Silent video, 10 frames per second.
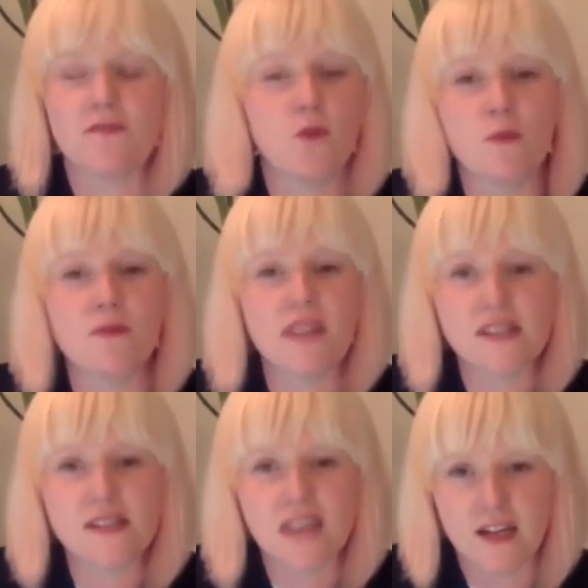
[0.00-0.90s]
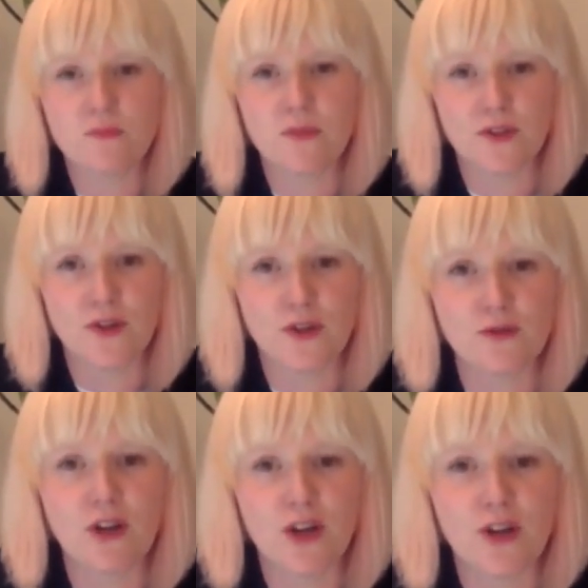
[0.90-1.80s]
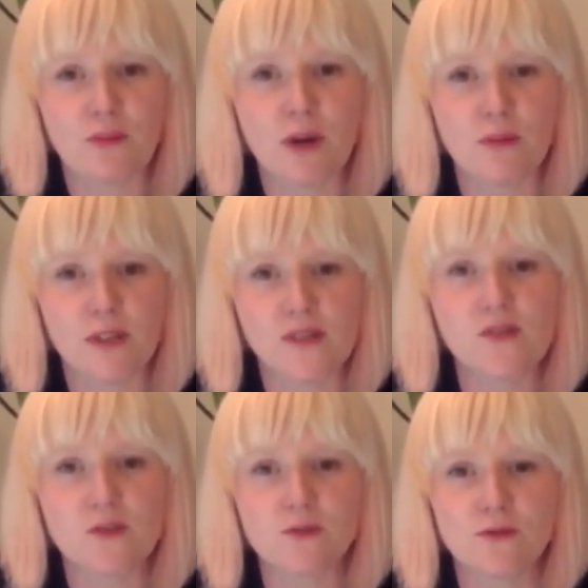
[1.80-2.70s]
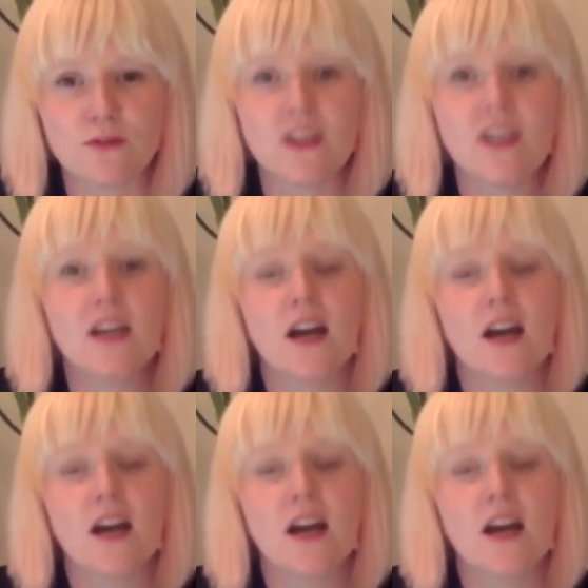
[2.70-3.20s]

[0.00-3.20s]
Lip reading: form of entertainment that you learn at public school.